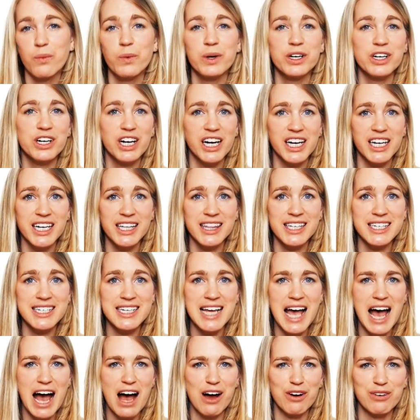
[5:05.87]
When you're hitting the
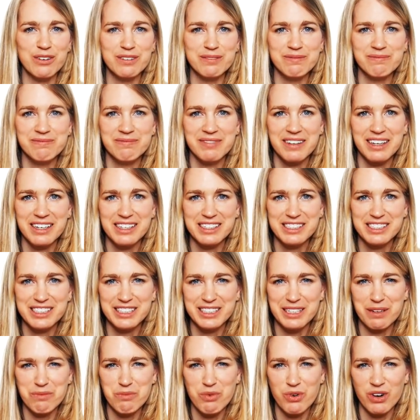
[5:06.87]
town,
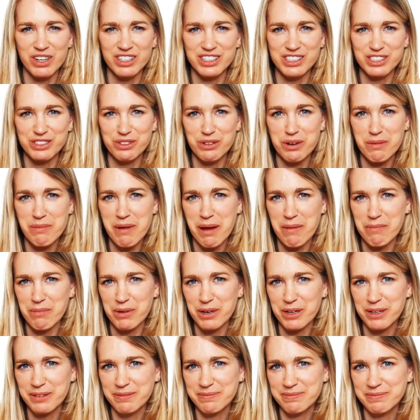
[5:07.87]
some words to
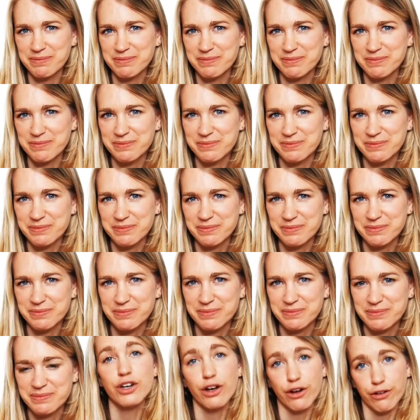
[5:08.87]
remember.
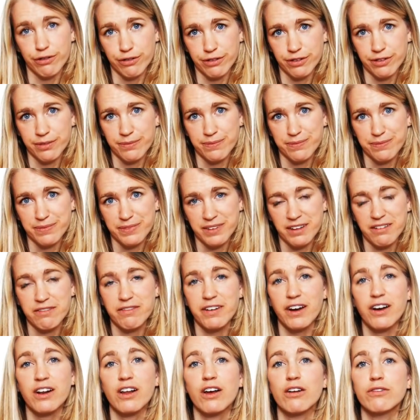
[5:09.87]
Teuf,
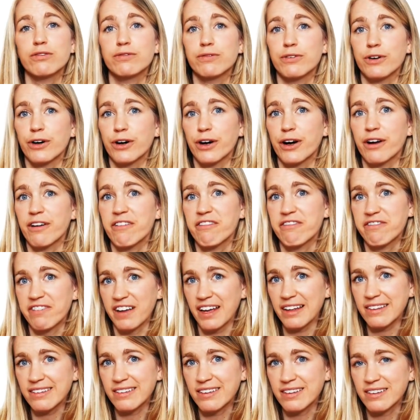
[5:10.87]
verlan for
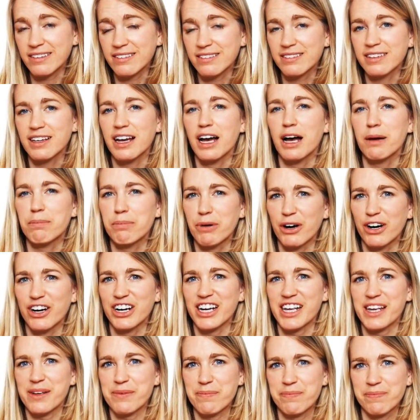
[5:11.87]
fête, a
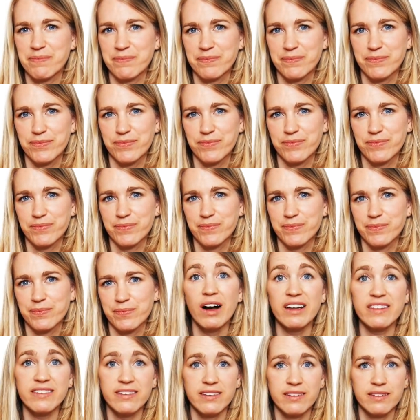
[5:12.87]
party.
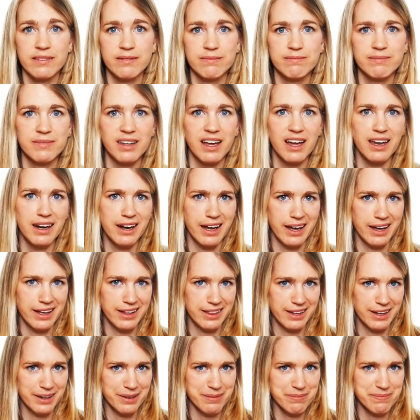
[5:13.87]
What, a
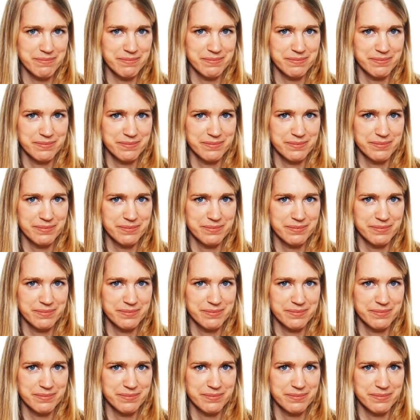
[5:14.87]
nightclub.